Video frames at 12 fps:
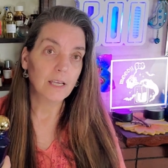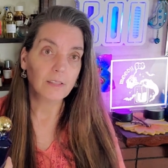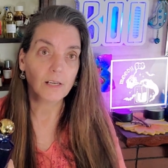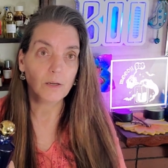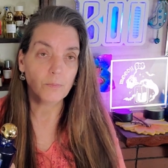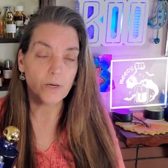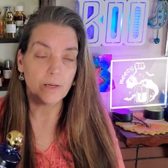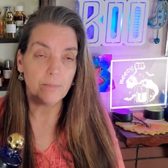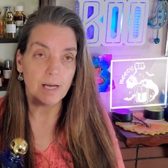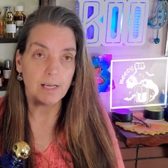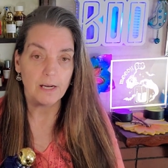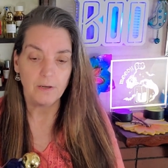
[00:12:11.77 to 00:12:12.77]
and then I'll bring
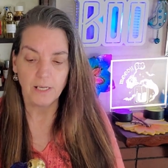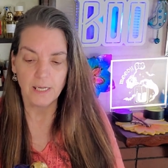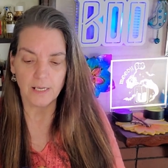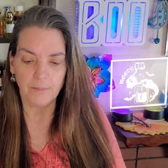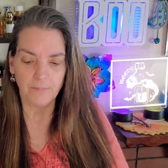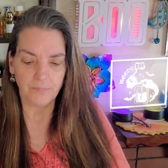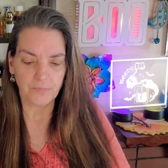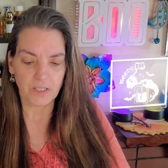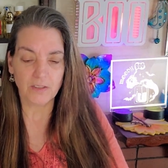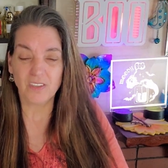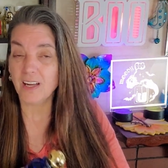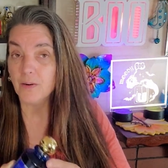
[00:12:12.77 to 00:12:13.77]
it back out again
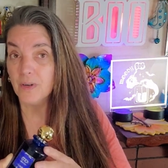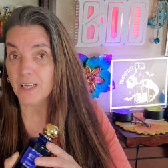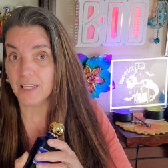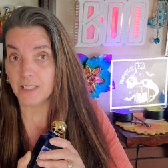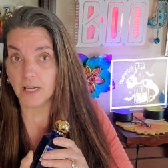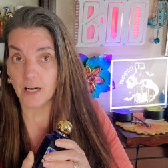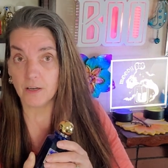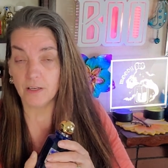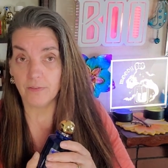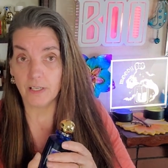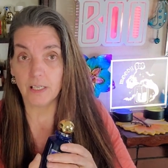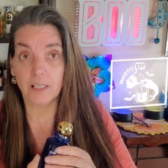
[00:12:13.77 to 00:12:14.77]
because I don't want to get tired
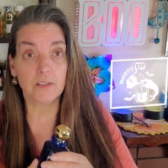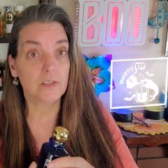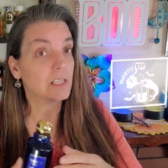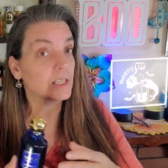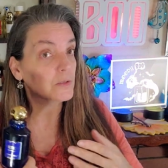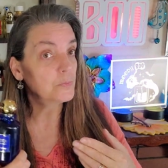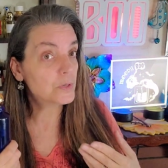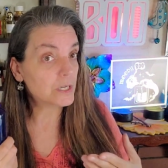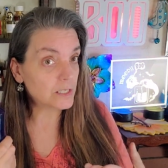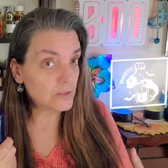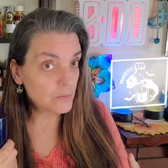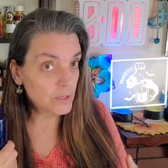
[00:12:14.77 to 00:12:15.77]
of it because it is
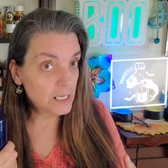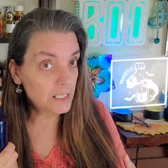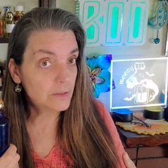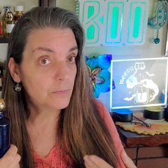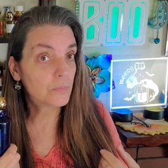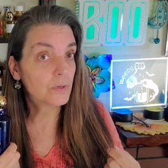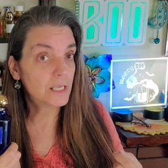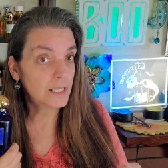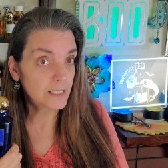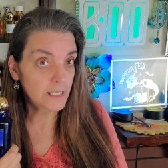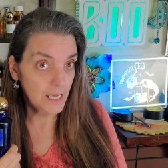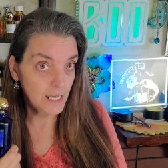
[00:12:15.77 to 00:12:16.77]
pretty sweet, pretty
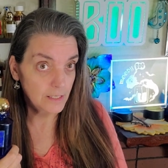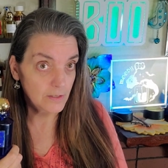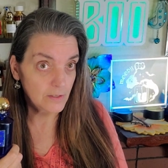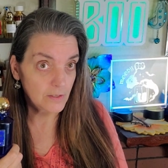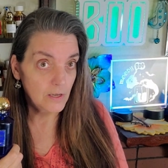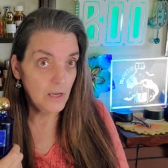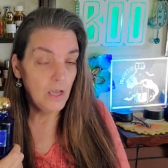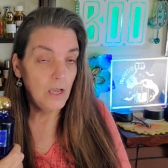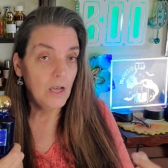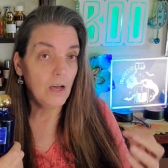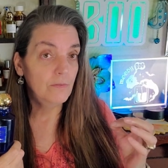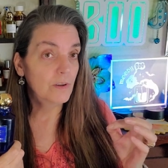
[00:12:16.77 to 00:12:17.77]
intense,
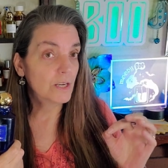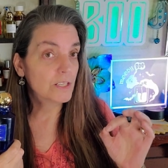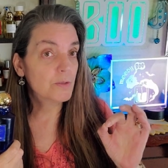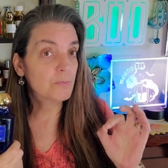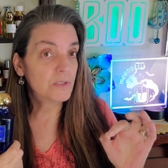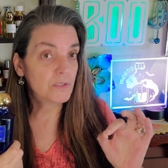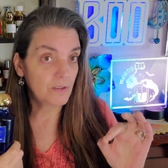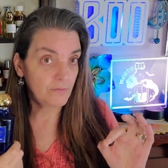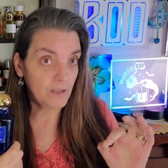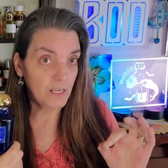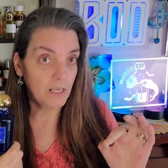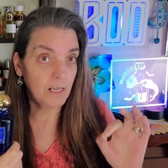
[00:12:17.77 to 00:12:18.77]
a very
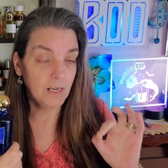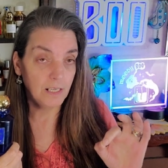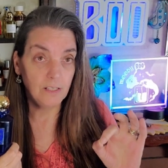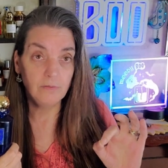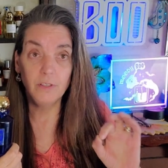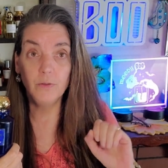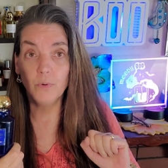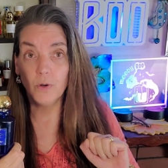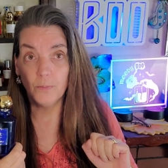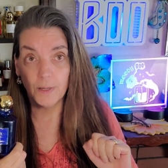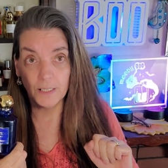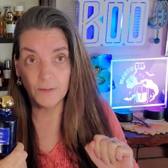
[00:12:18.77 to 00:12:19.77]
specific kind of an
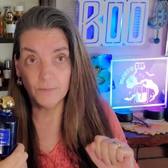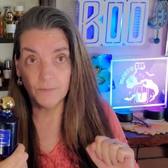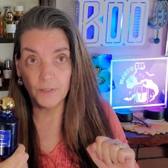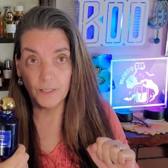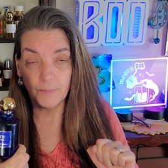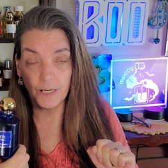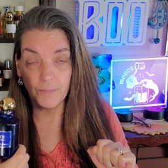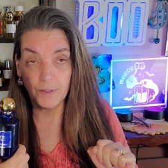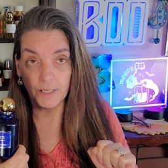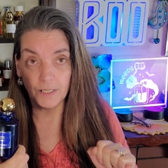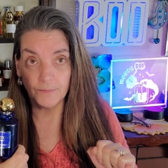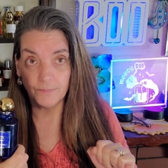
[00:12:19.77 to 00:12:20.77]
aroma in my
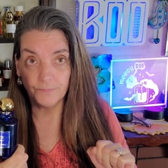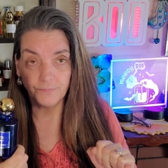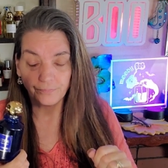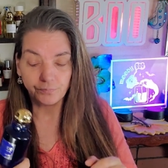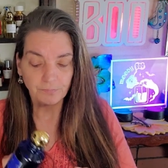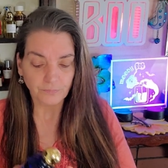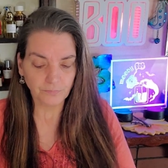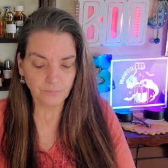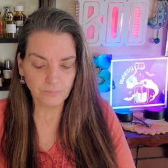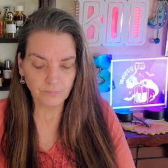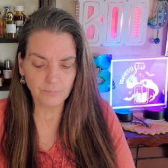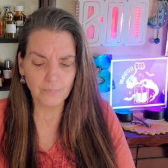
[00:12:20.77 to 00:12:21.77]
opinion.
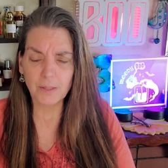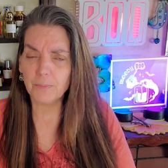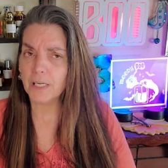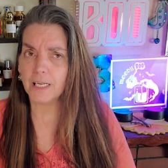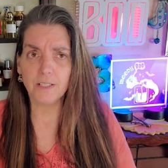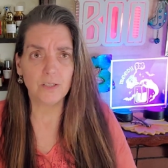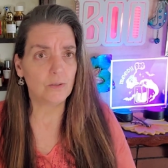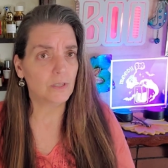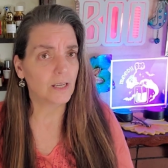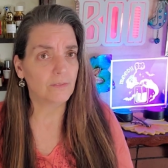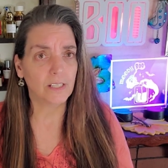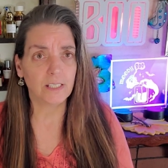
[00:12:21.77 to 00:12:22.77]
But I do
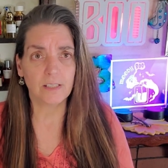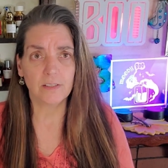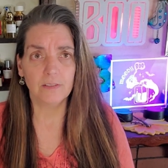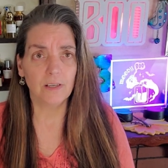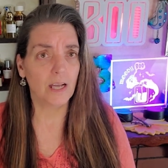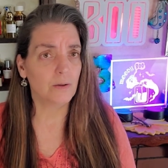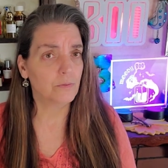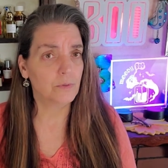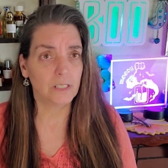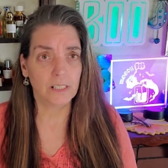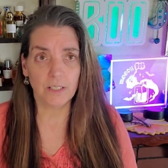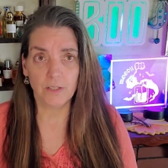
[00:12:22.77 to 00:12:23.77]
love it. I
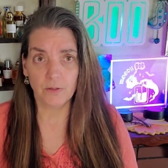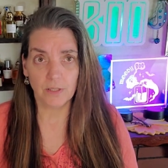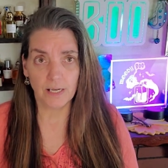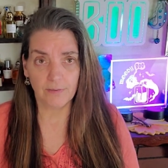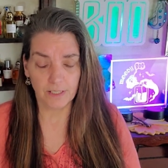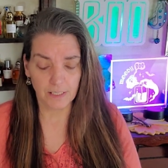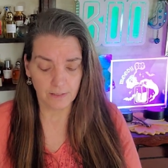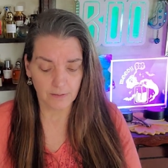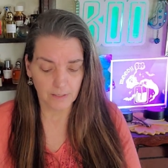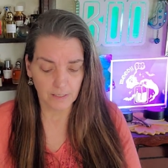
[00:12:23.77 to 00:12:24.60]
really do love it.